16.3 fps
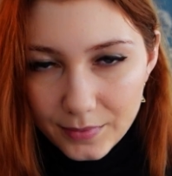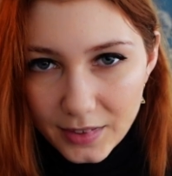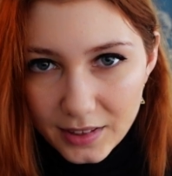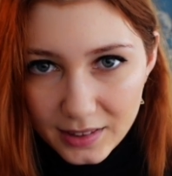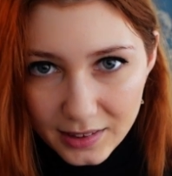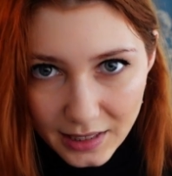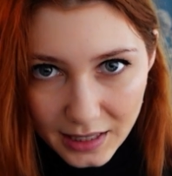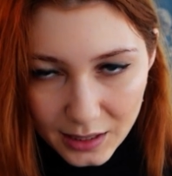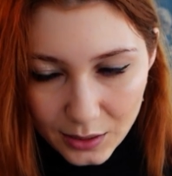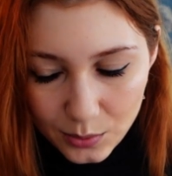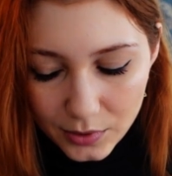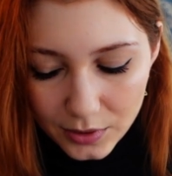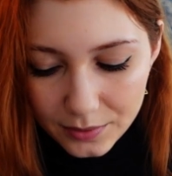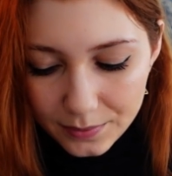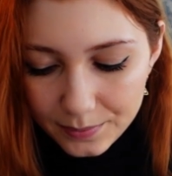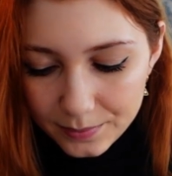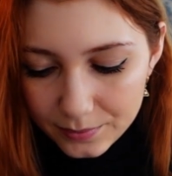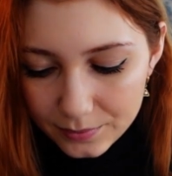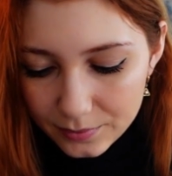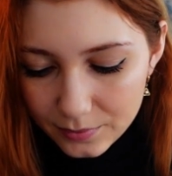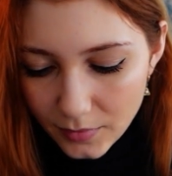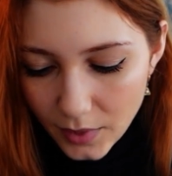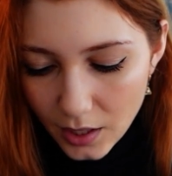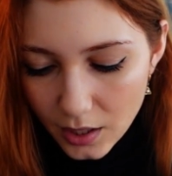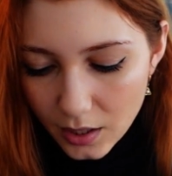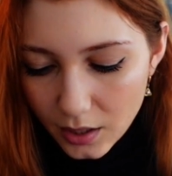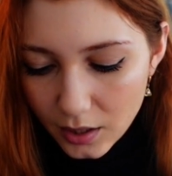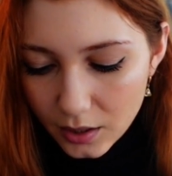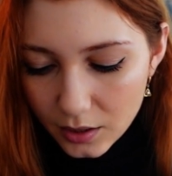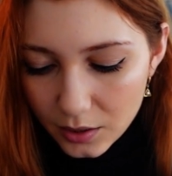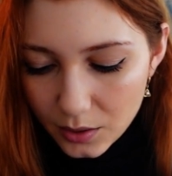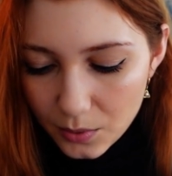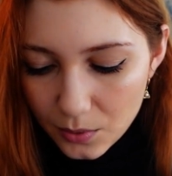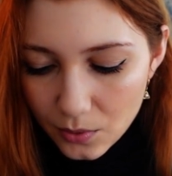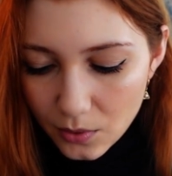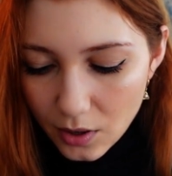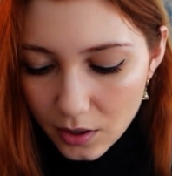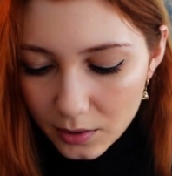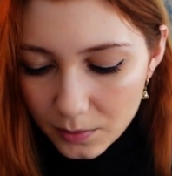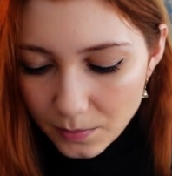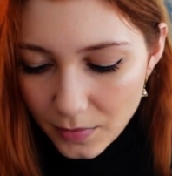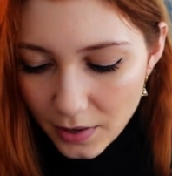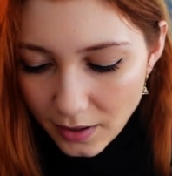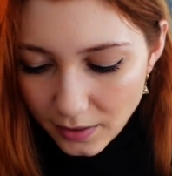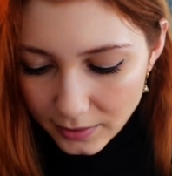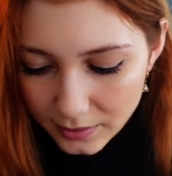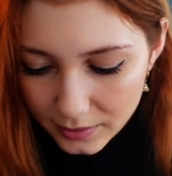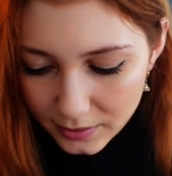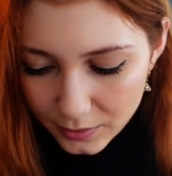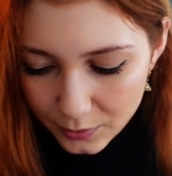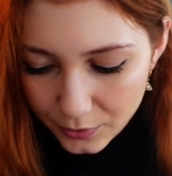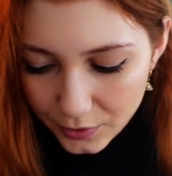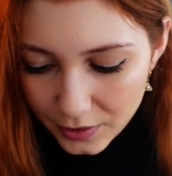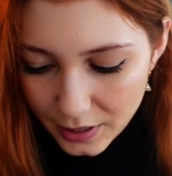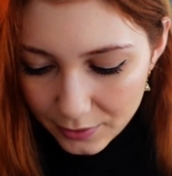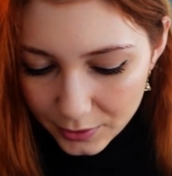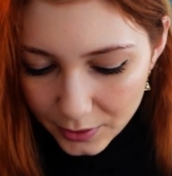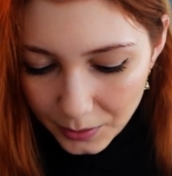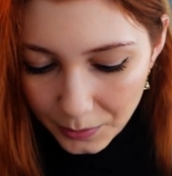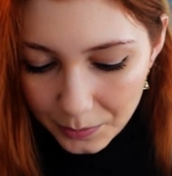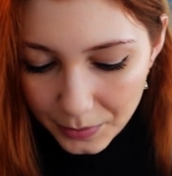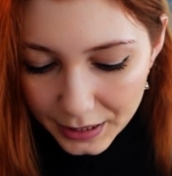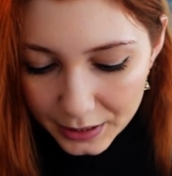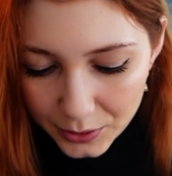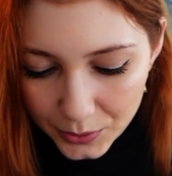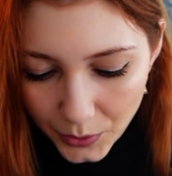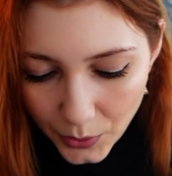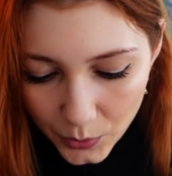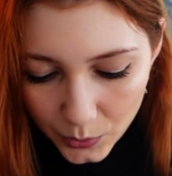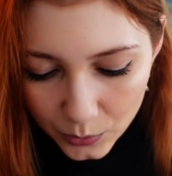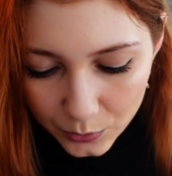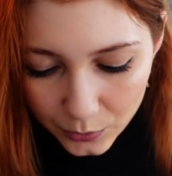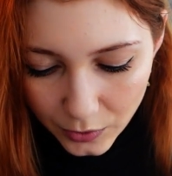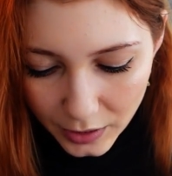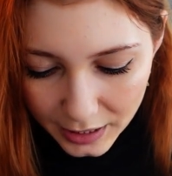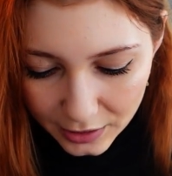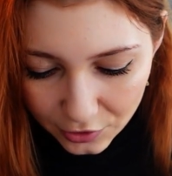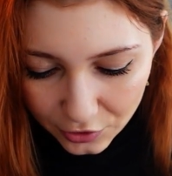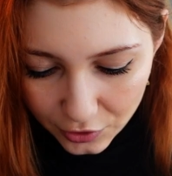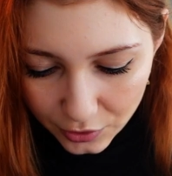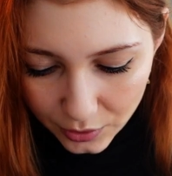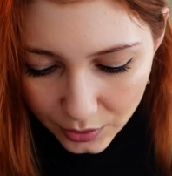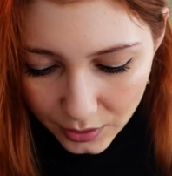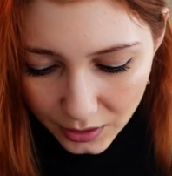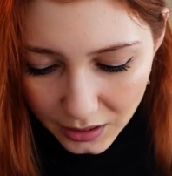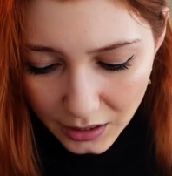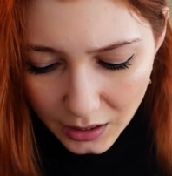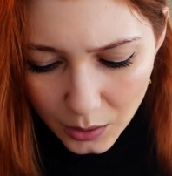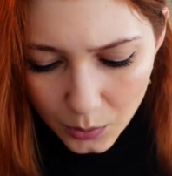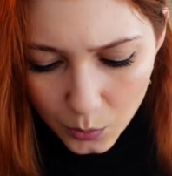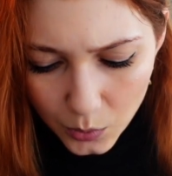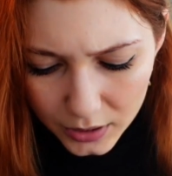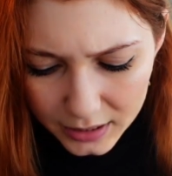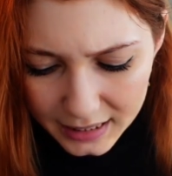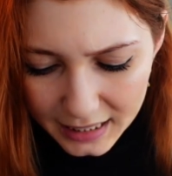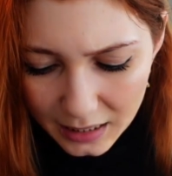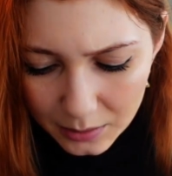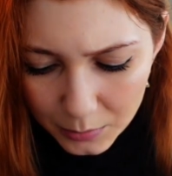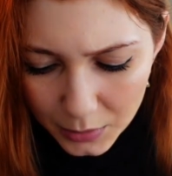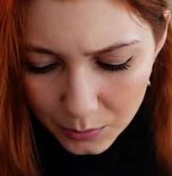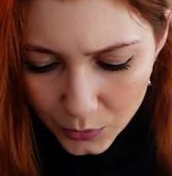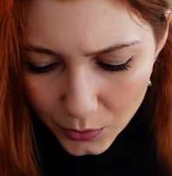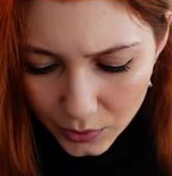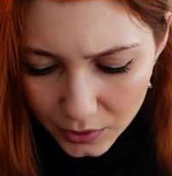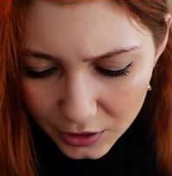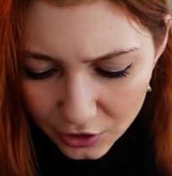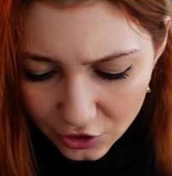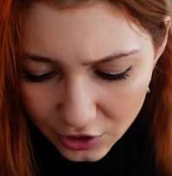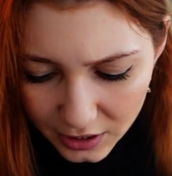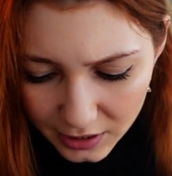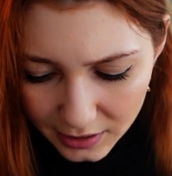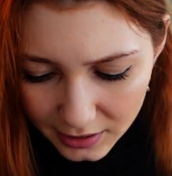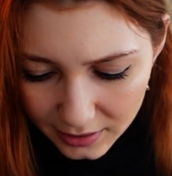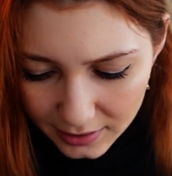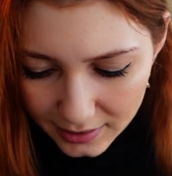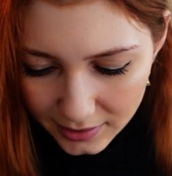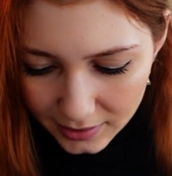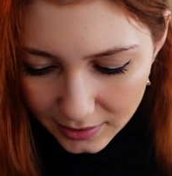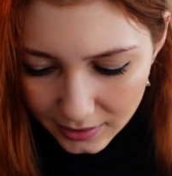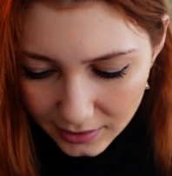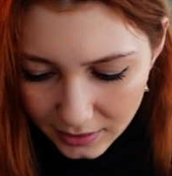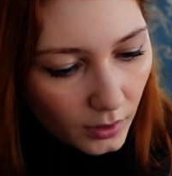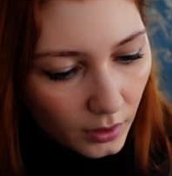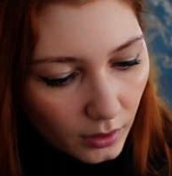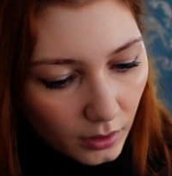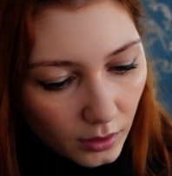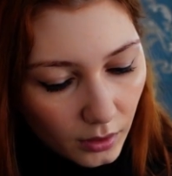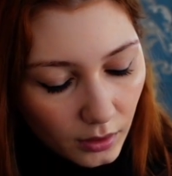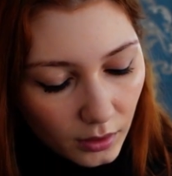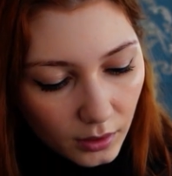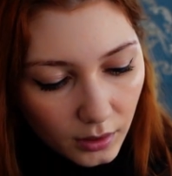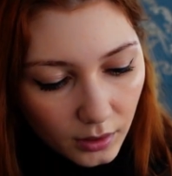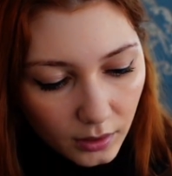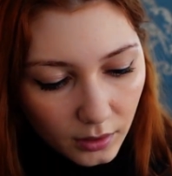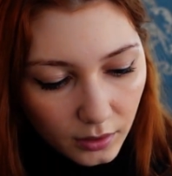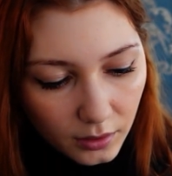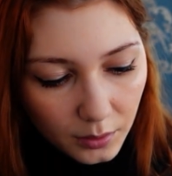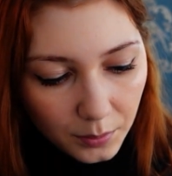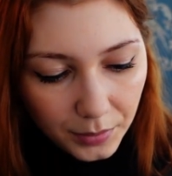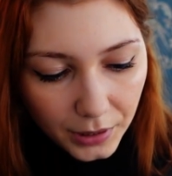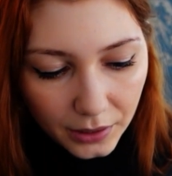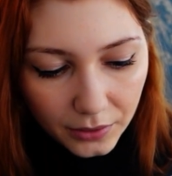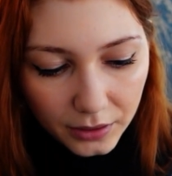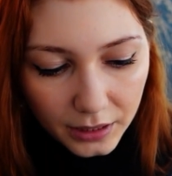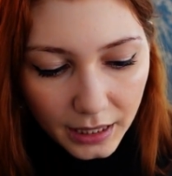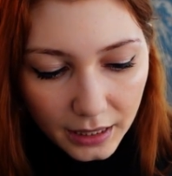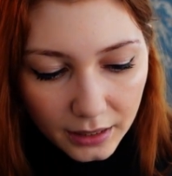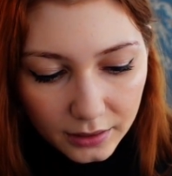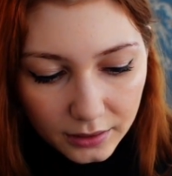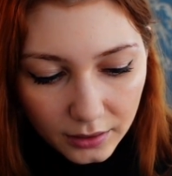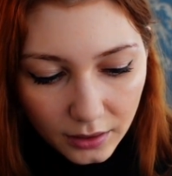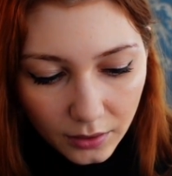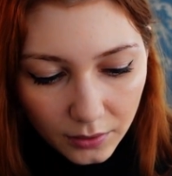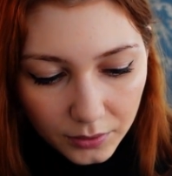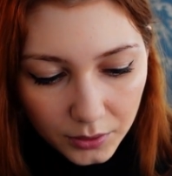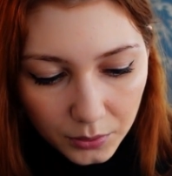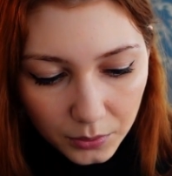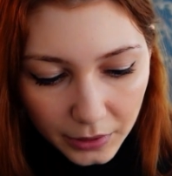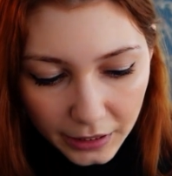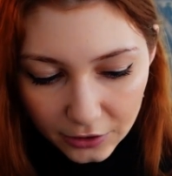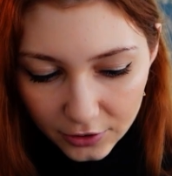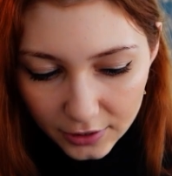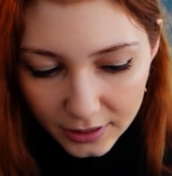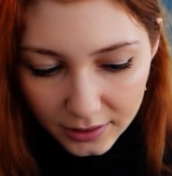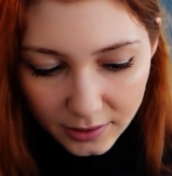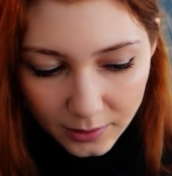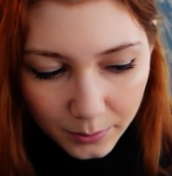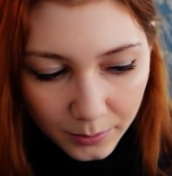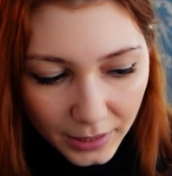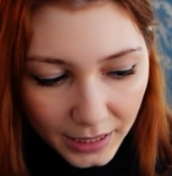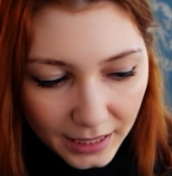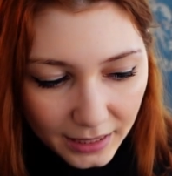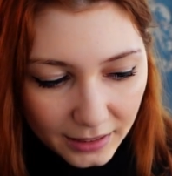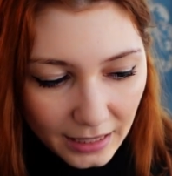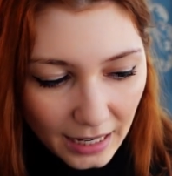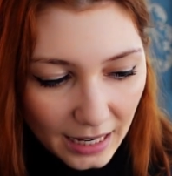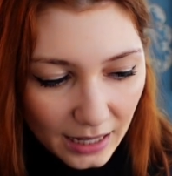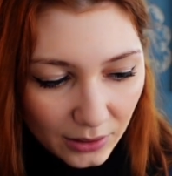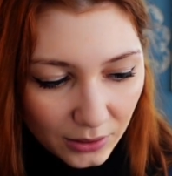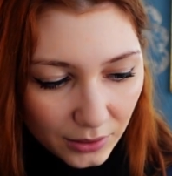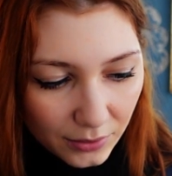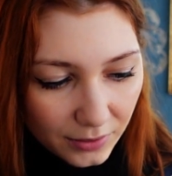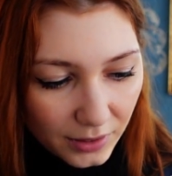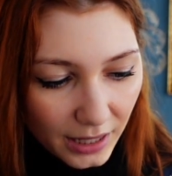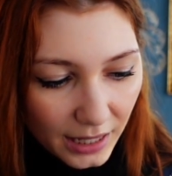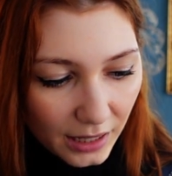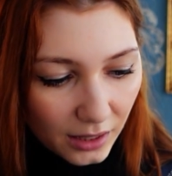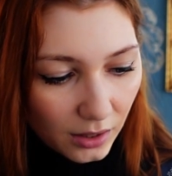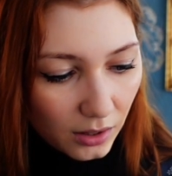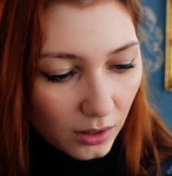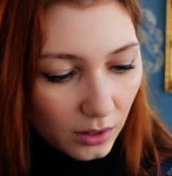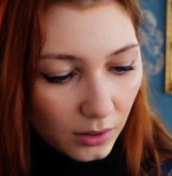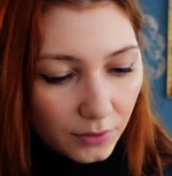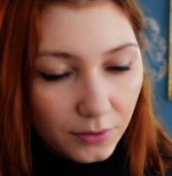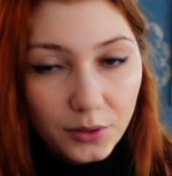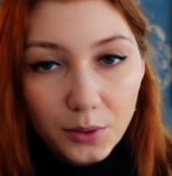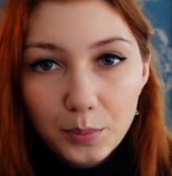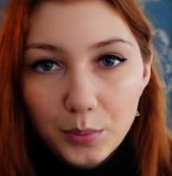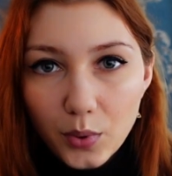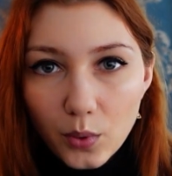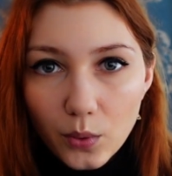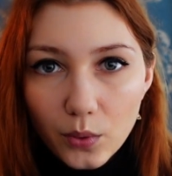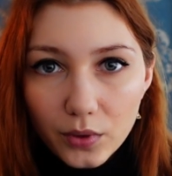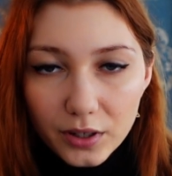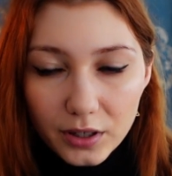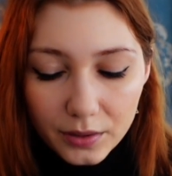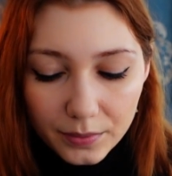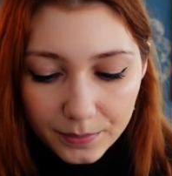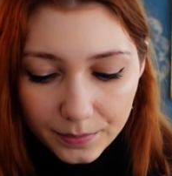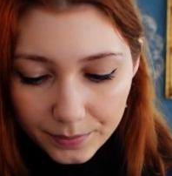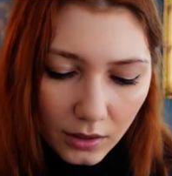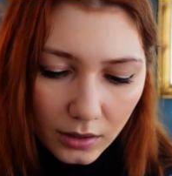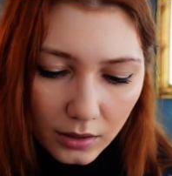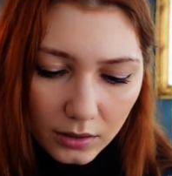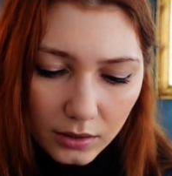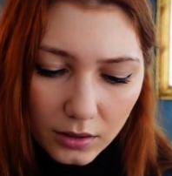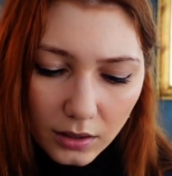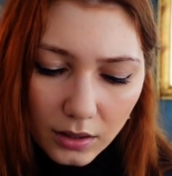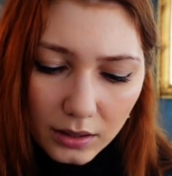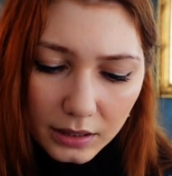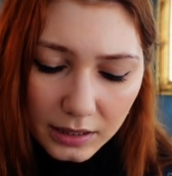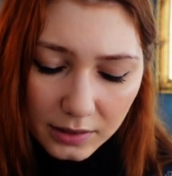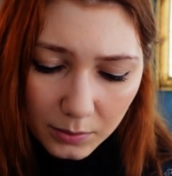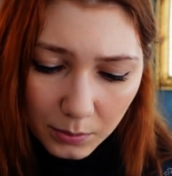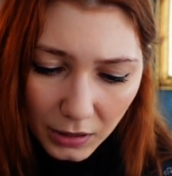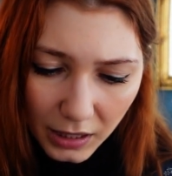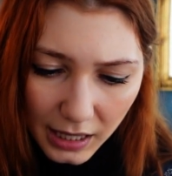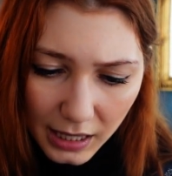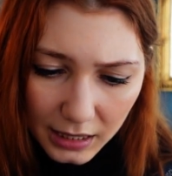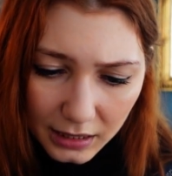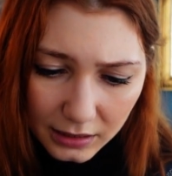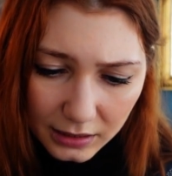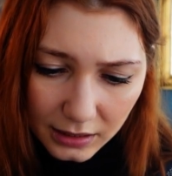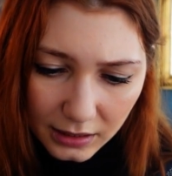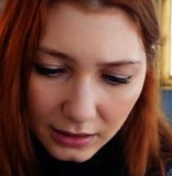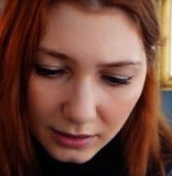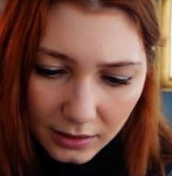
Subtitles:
Second one. You are masked forever by your own flesh. What can be more ingenious? The paradise of the rich is made out of the hell of the poor. God is blind.